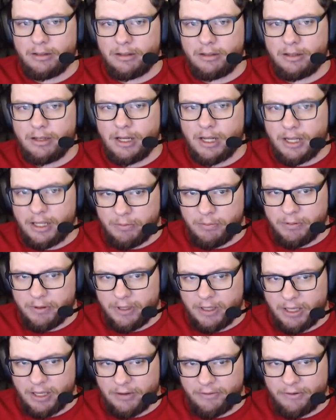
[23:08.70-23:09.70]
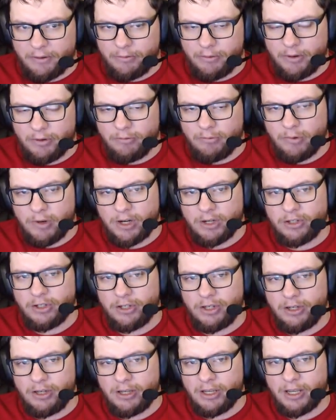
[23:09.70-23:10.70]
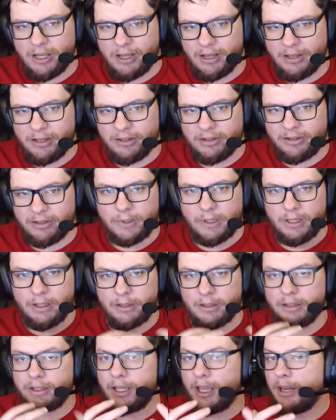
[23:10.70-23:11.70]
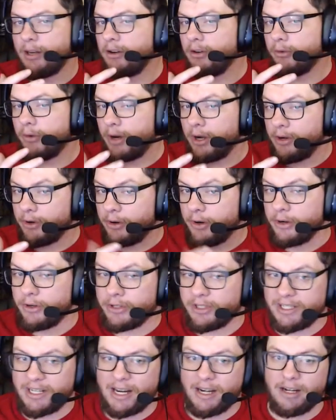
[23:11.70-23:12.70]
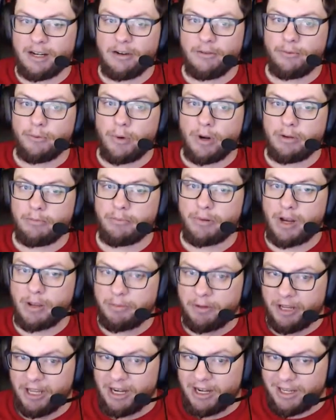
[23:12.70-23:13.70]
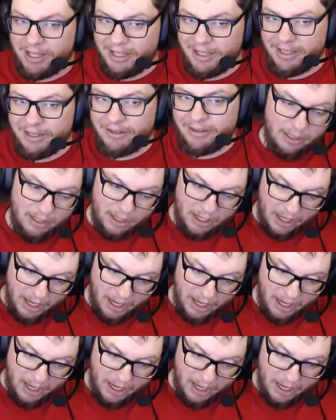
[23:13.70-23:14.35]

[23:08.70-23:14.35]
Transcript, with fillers: I hope everyone watching has gained a greater understanding of what propaganda is,